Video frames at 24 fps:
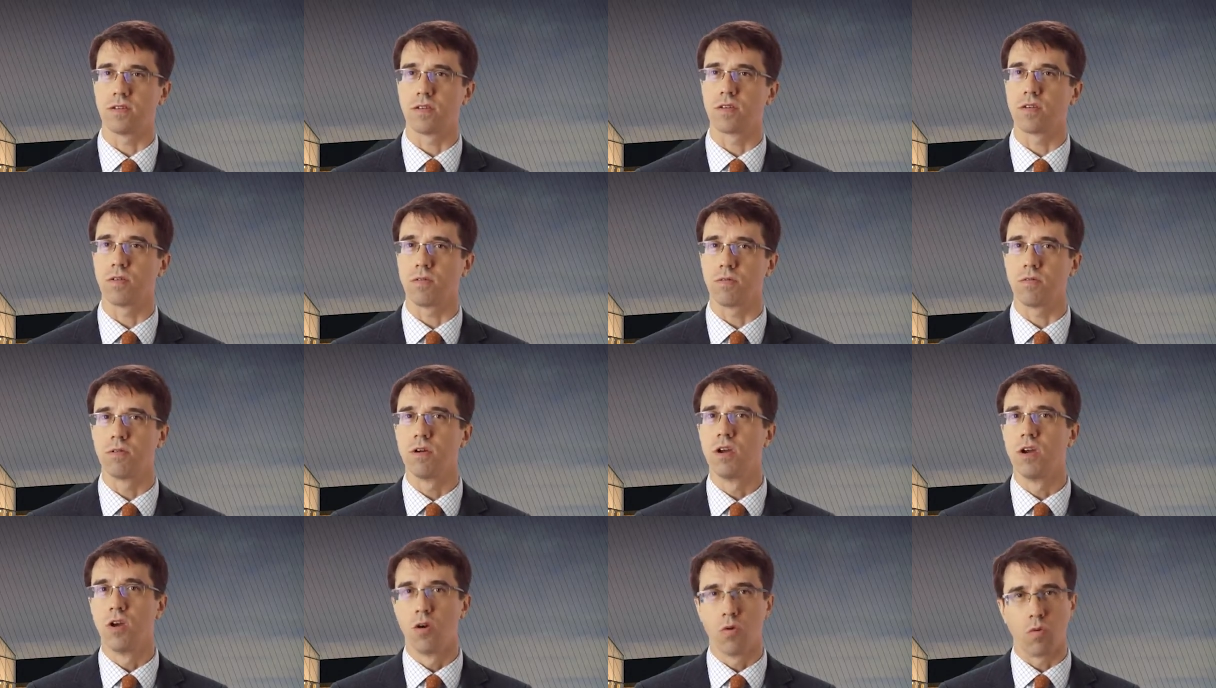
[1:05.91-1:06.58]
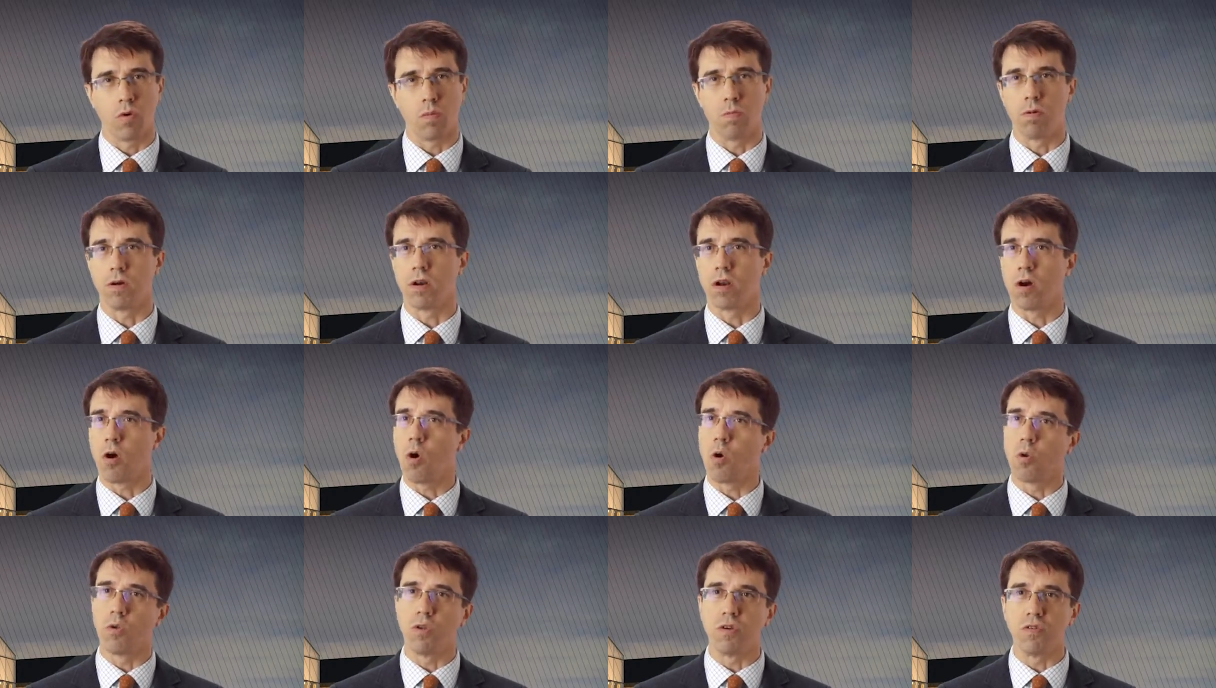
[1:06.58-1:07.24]
So we put a
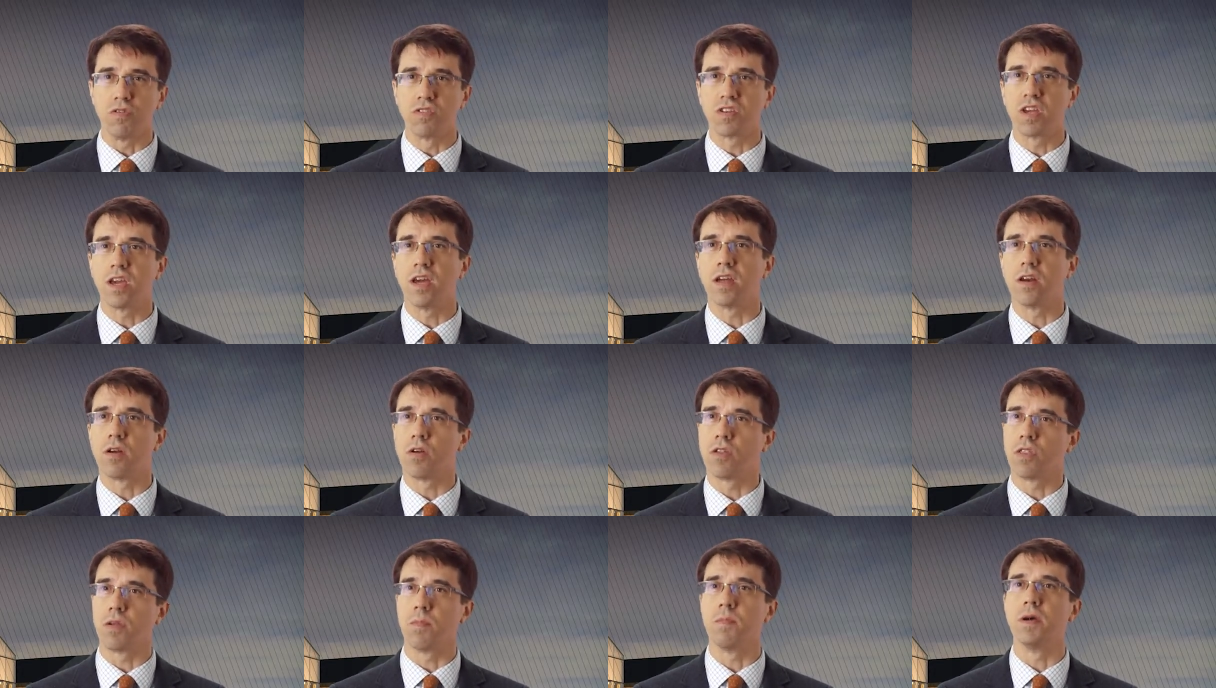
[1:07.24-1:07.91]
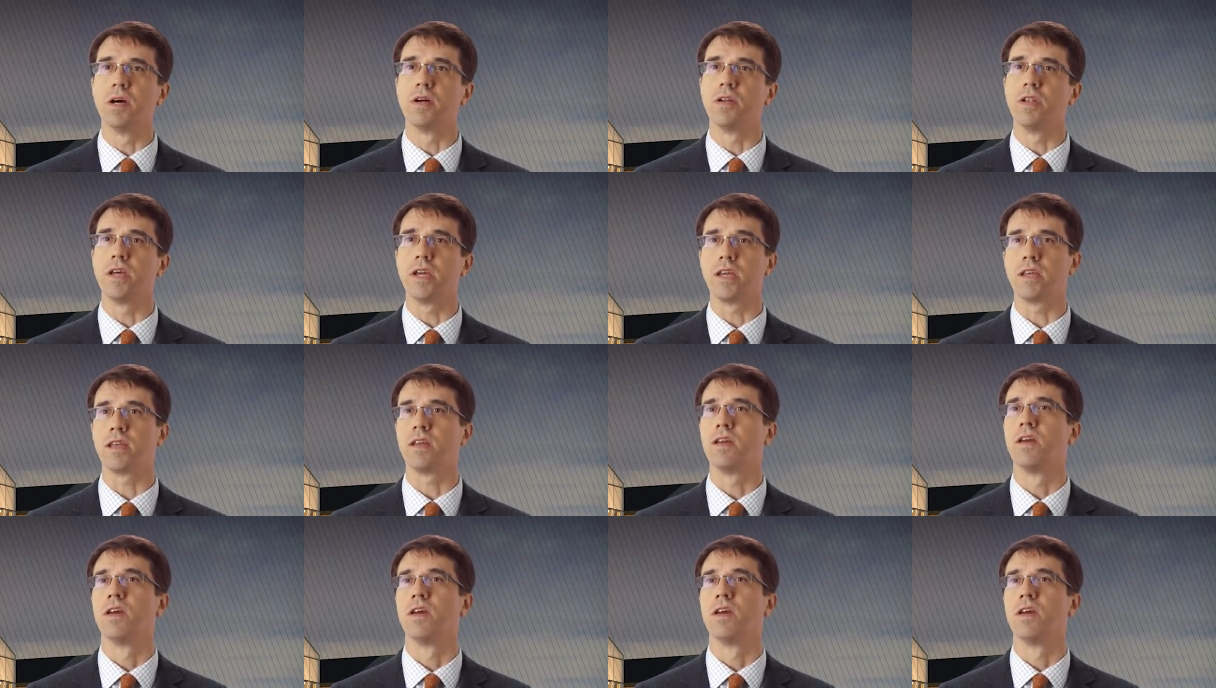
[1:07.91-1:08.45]
whole new skin on the building,